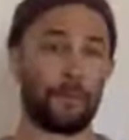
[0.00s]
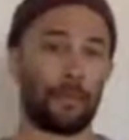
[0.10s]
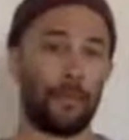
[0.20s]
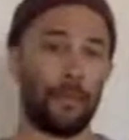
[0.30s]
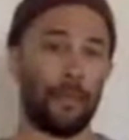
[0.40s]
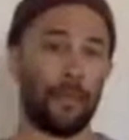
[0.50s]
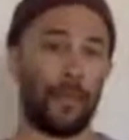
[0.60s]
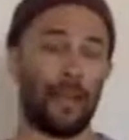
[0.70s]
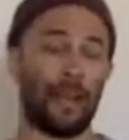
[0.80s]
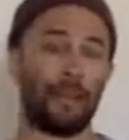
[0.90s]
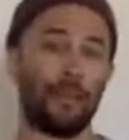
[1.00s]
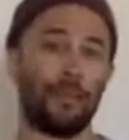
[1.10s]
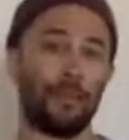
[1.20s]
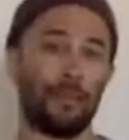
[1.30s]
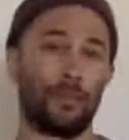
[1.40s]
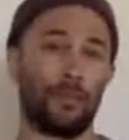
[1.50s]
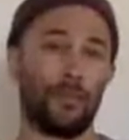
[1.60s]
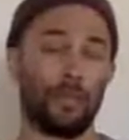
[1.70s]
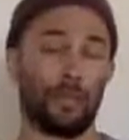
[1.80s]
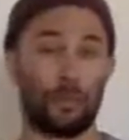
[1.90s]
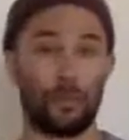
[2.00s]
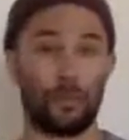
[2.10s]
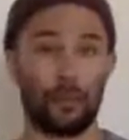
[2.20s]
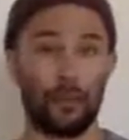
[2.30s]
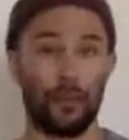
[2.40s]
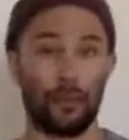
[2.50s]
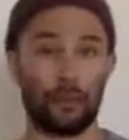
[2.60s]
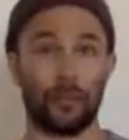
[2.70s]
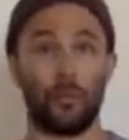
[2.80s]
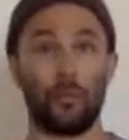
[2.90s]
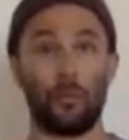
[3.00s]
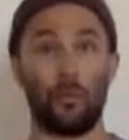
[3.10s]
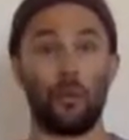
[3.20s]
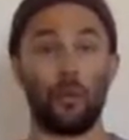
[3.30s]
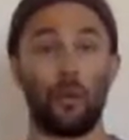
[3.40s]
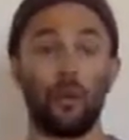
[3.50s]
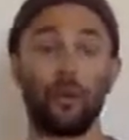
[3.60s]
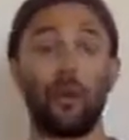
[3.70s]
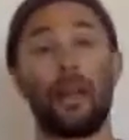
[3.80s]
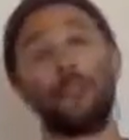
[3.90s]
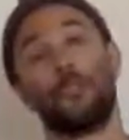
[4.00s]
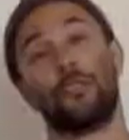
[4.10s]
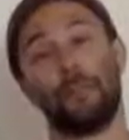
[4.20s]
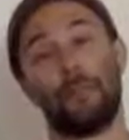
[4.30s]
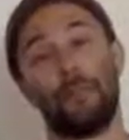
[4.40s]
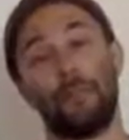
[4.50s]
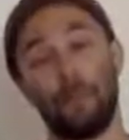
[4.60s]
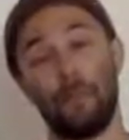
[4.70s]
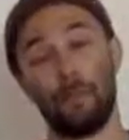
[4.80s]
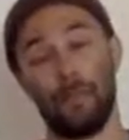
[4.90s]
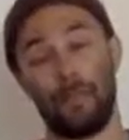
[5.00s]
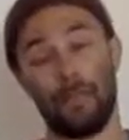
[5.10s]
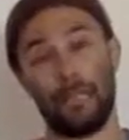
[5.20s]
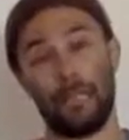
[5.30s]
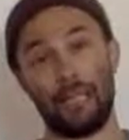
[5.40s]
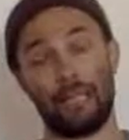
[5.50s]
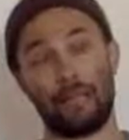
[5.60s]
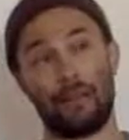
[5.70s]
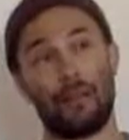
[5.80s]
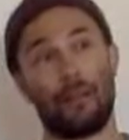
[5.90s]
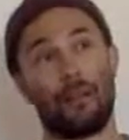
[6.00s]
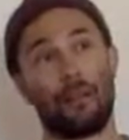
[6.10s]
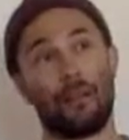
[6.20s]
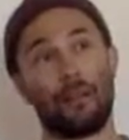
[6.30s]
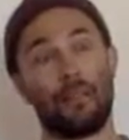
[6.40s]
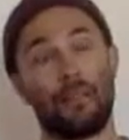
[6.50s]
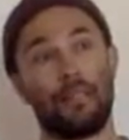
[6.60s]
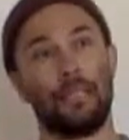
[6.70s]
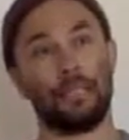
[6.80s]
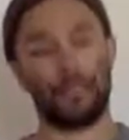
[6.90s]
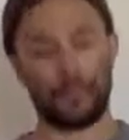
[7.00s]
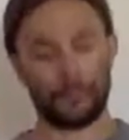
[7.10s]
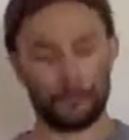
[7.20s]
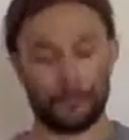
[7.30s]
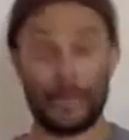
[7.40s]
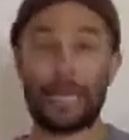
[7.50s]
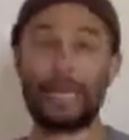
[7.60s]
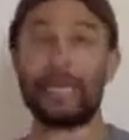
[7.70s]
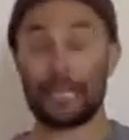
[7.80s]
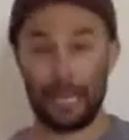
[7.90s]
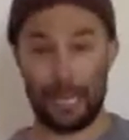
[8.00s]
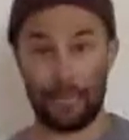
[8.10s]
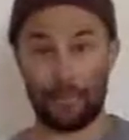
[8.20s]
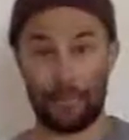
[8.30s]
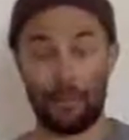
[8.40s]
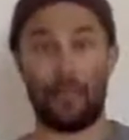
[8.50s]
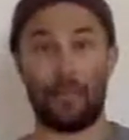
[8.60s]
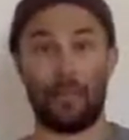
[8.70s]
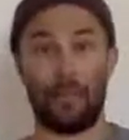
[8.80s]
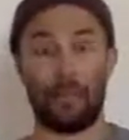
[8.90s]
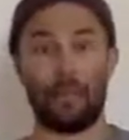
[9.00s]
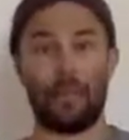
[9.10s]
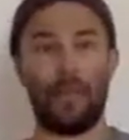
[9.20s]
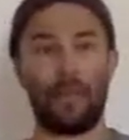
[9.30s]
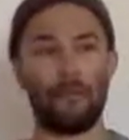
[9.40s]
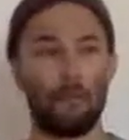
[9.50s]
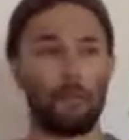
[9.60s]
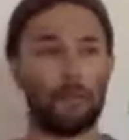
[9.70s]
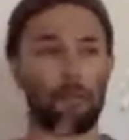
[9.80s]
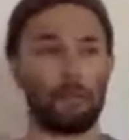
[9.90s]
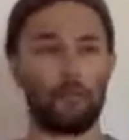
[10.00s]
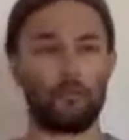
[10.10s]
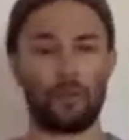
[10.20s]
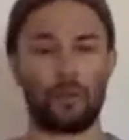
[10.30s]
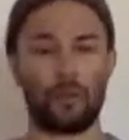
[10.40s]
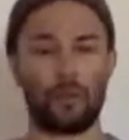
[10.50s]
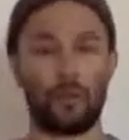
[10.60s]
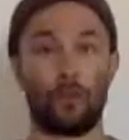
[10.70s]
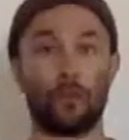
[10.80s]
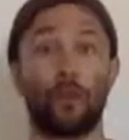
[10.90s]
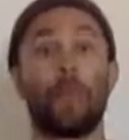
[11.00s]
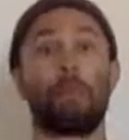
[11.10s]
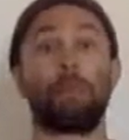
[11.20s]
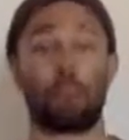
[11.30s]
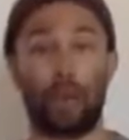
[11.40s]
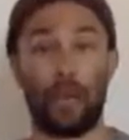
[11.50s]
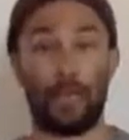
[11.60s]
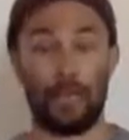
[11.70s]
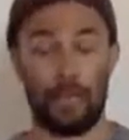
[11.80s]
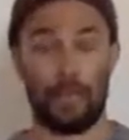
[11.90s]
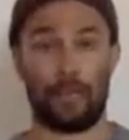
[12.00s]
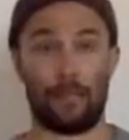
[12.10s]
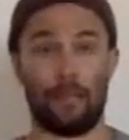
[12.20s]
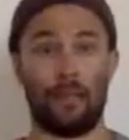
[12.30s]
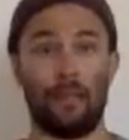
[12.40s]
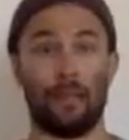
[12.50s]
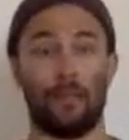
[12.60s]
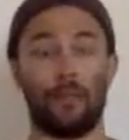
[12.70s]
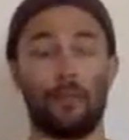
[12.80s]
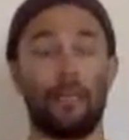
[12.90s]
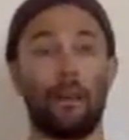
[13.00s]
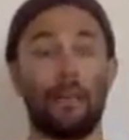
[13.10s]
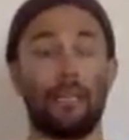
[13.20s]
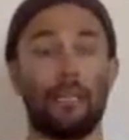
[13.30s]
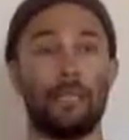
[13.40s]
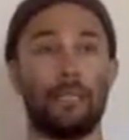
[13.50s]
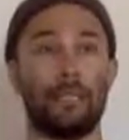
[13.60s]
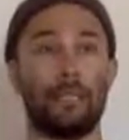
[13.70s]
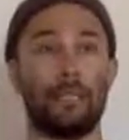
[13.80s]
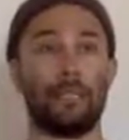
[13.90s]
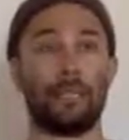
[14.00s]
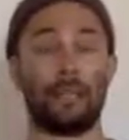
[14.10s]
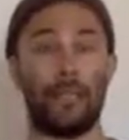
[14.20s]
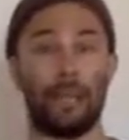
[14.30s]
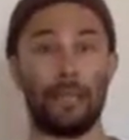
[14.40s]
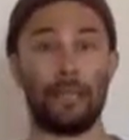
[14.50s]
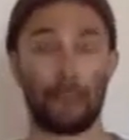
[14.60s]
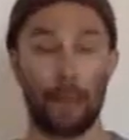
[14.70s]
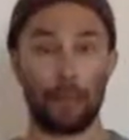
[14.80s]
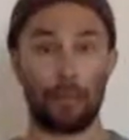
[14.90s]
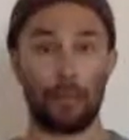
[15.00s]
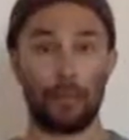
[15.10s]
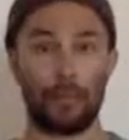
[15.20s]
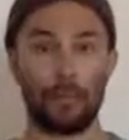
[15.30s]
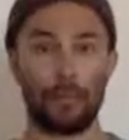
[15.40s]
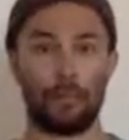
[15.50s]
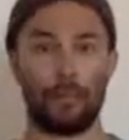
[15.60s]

And then as we start to recover, where we're actually coming up on is our insight ability. We have a bit more right brainness. Our body is designed at that place